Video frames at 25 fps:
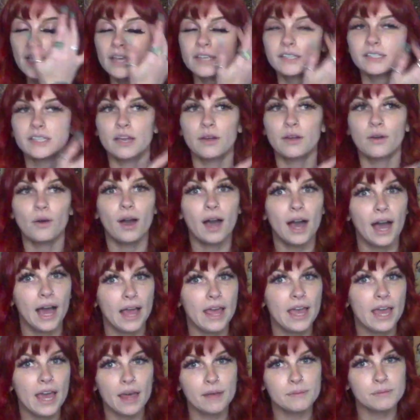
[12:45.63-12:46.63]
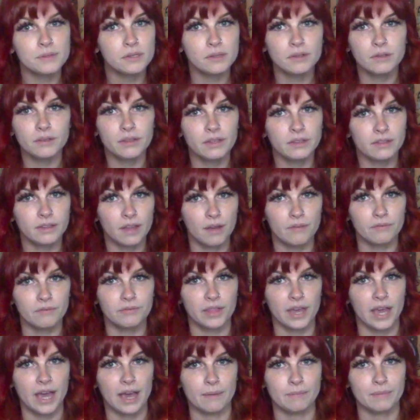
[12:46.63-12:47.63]
So I absolutely love
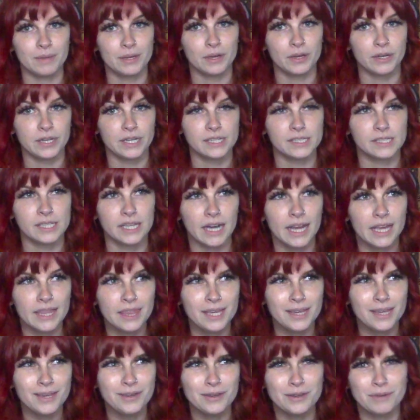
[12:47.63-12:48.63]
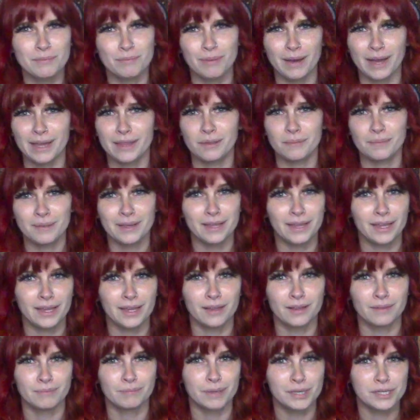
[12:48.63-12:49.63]
the Happy Hoodies, and I think you can buy them at like
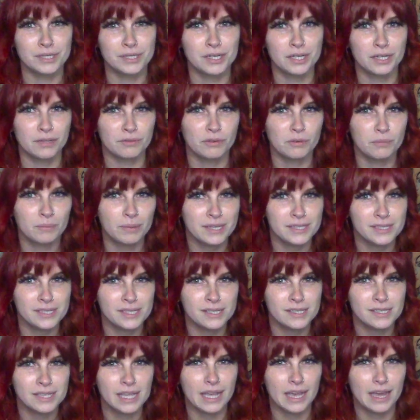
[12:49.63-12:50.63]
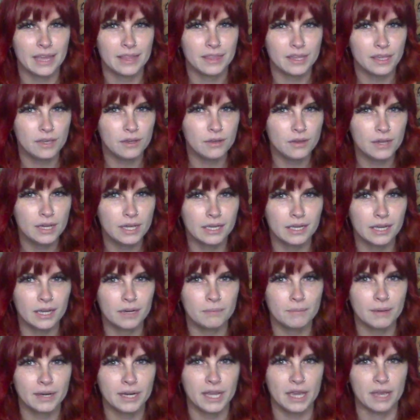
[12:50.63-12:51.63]
a bunch of different places. Like I think you can get
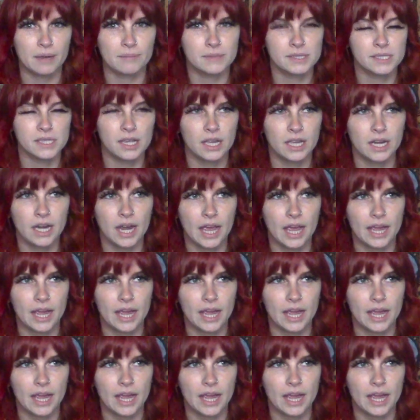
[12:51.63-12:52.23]
them on Amazon.